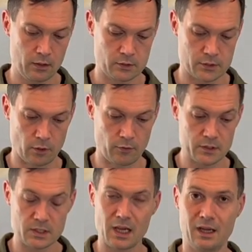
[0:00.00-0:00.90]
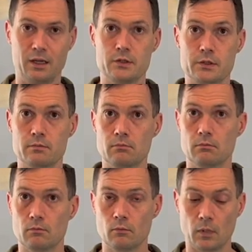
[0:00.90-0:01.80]
So this has
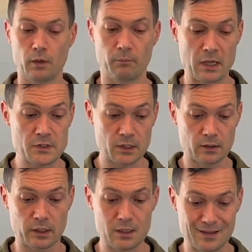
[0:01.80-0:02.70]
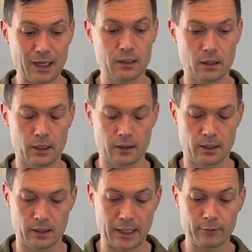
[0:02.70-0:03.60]
basically
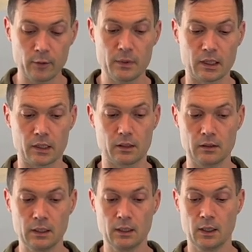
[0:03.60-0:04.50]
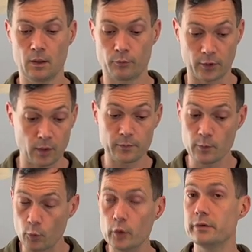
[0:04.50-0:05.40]
aramid in it, probably
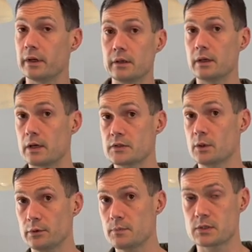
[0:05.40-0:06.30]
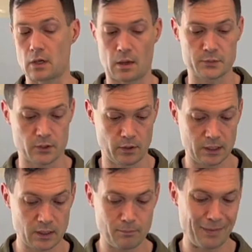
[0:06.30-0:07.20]
woven in as a ripstop. So it
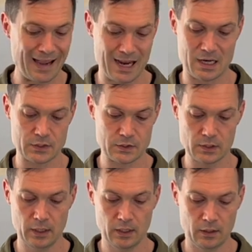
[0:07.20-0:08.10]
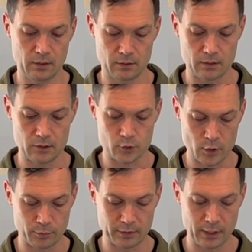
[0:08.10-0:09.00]
can pass the
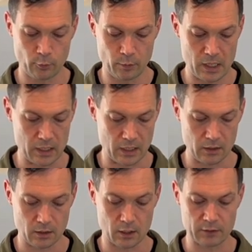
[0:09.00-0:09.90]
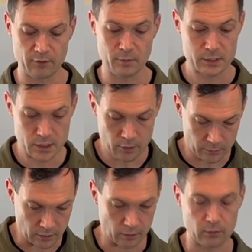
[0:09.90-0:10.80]
AAA rating of a
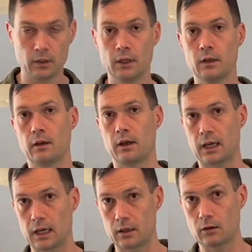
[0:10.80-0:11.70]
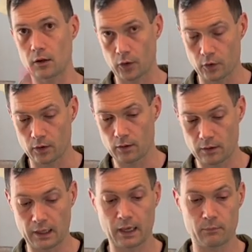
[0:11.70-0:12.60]
material at
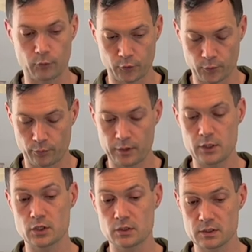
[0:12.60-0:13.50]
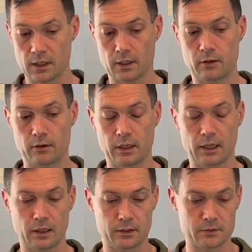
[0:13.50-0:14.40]
both abrasion, tear,
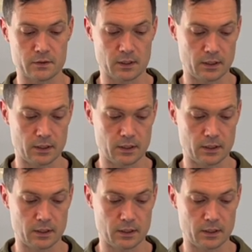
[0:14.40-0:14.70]
and